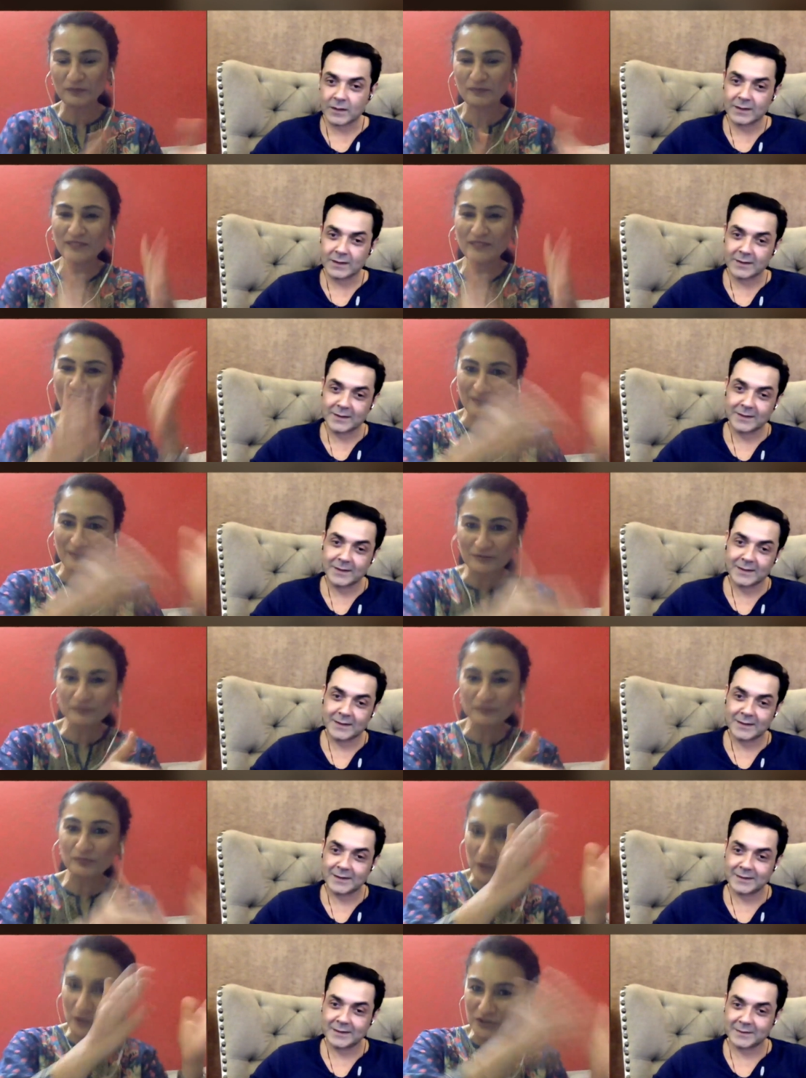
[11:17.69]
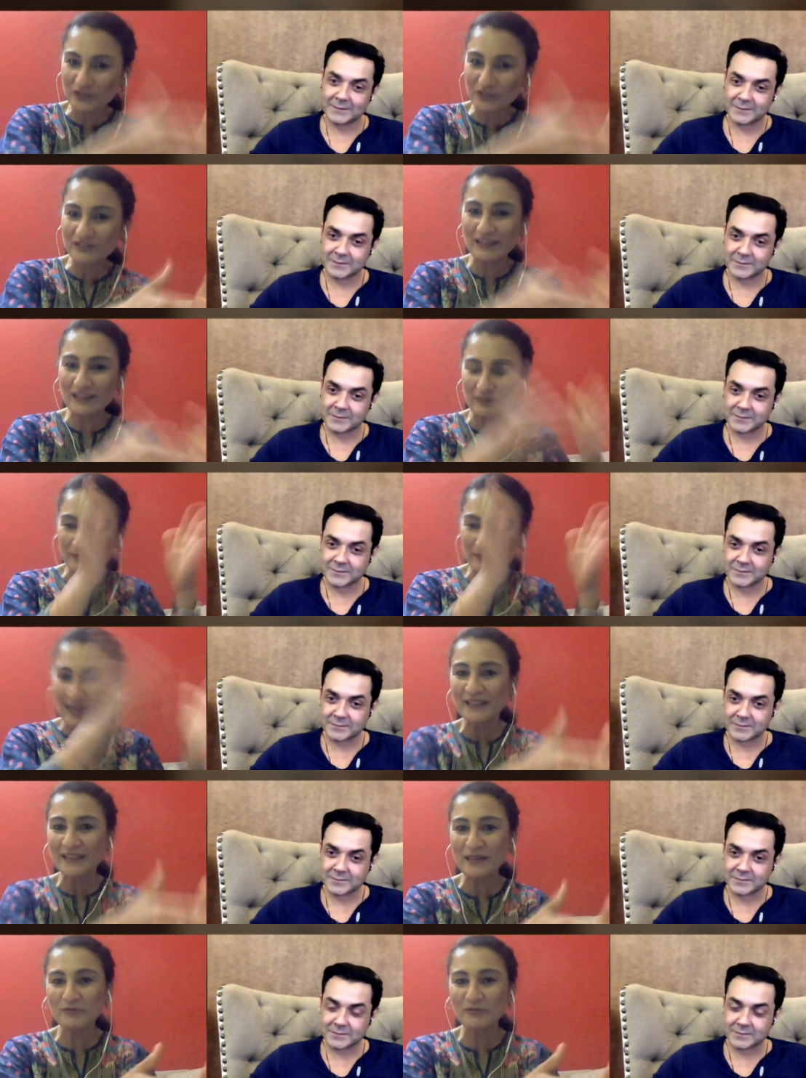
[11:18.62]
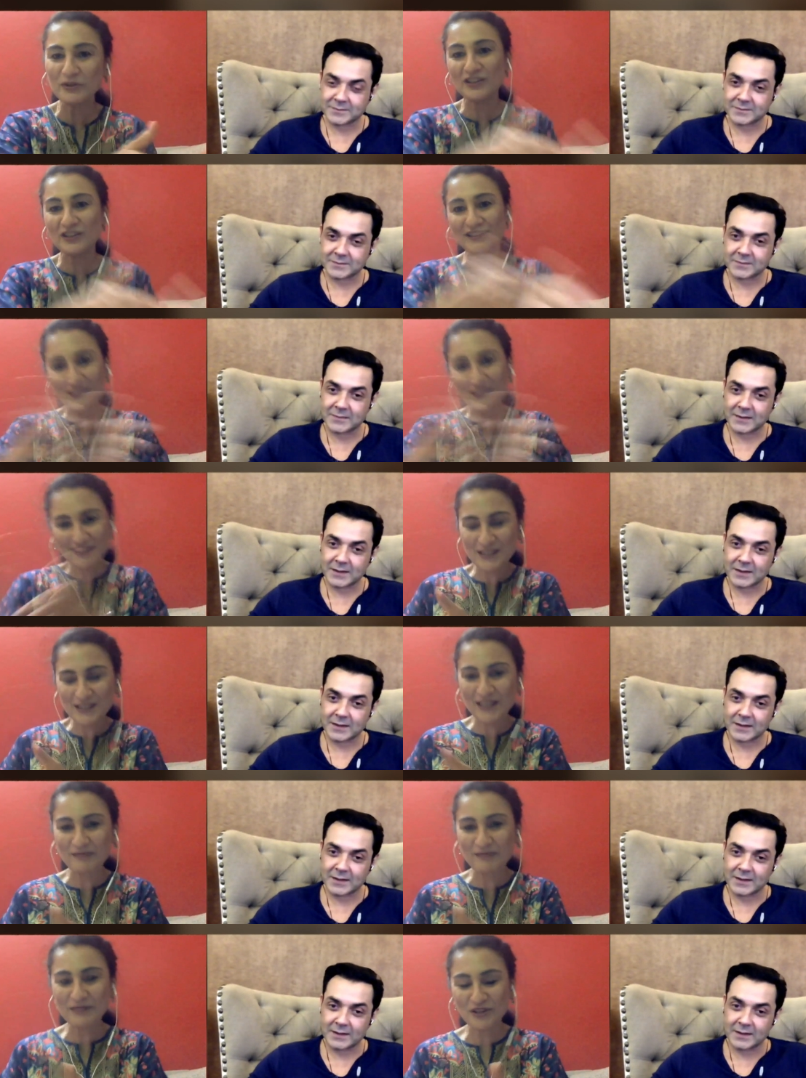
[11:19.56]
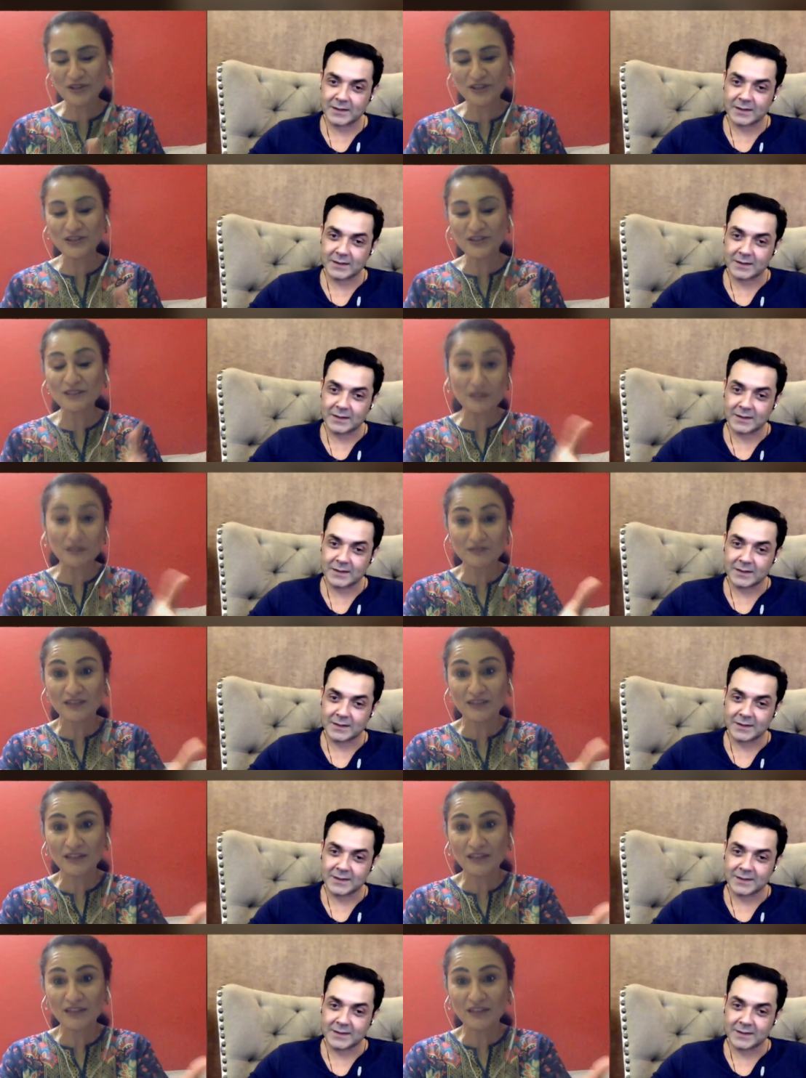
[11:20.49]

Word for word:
Speaker 1: that was that time was changing this time is changing but